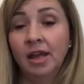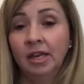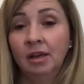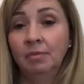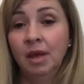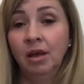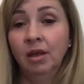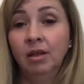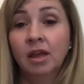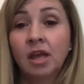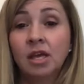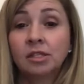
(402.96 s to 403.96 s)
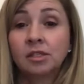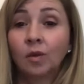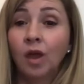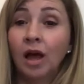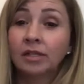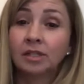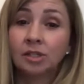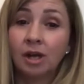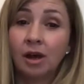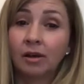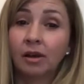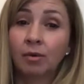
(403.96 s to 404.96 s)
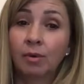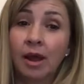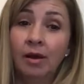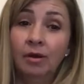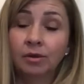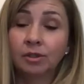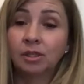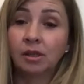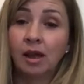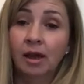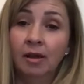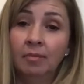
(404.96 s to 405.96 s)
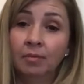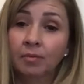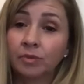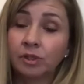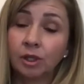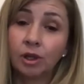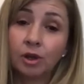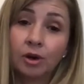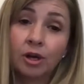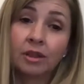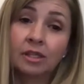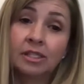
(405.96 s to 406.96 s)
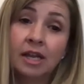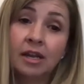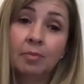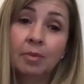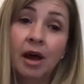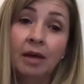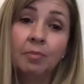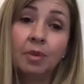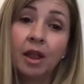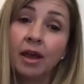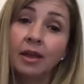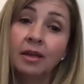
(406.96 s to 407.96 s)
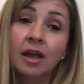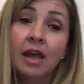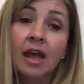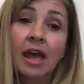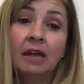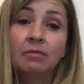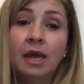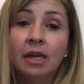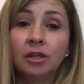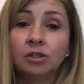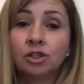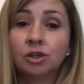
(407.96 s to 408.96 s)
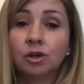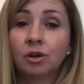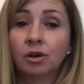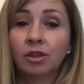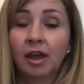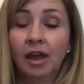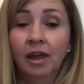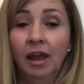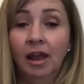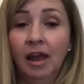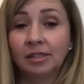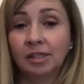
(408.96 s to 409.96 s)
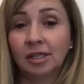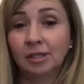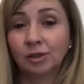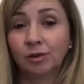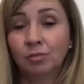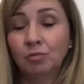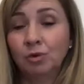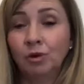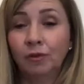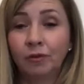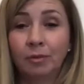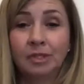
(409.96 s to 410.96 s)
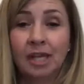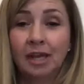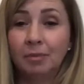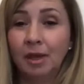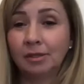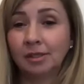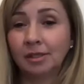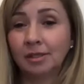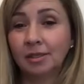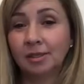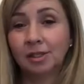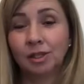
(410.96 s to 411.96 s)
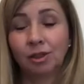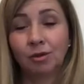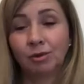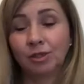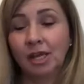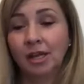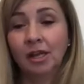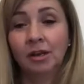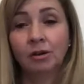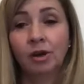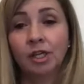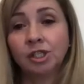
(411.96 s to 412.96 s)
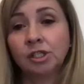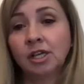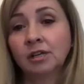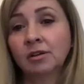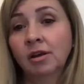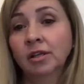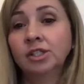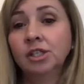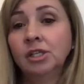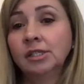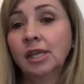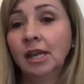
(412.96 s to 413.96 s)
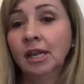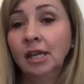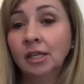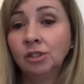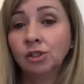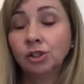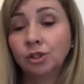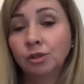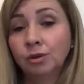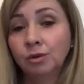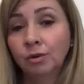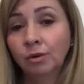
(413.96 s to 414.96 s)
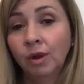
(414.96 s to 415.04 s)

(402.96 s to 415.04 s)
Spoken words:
ML? So lots of talk around securing the data pipeline and making sure that as things move from databases through data integration technologies and into